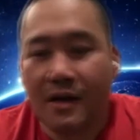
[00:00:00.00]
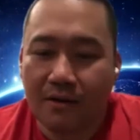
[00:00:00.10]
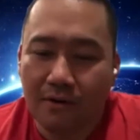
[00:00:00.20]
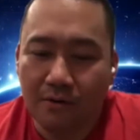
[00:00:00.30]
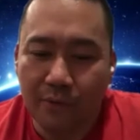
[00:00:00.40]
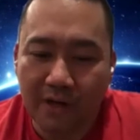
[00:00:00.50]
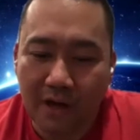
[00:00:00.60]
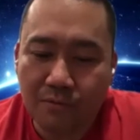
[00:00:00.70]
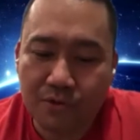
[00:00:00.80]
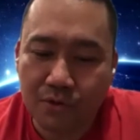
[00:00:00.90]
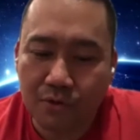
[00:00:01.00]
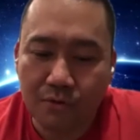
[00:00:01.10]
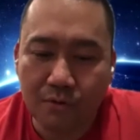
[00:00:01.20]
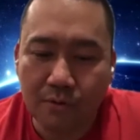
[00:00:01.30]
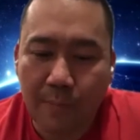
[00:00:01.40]
when it comes
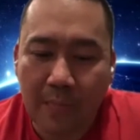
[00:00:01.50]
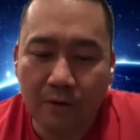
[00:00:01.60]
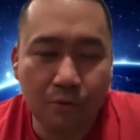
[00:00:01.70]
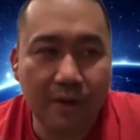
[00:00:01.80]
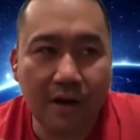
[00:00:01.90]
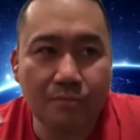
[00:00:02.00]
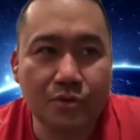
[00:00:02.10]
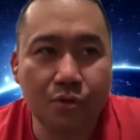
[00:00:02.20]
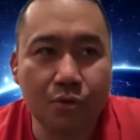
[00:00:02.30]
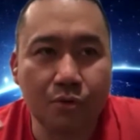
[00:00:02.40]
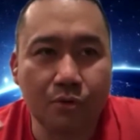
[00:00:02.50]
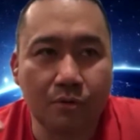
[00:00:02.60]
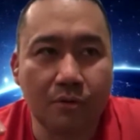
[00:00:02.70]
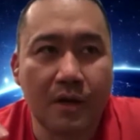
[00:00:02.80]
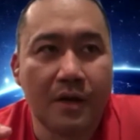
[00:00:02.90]
to let's
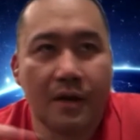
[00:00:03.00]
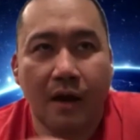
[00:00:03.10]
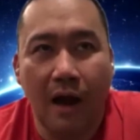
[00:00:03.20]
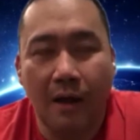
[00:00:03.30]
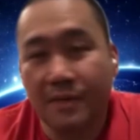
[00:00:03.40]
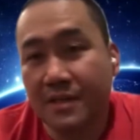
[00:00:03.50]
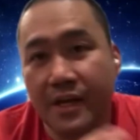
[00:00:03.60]
say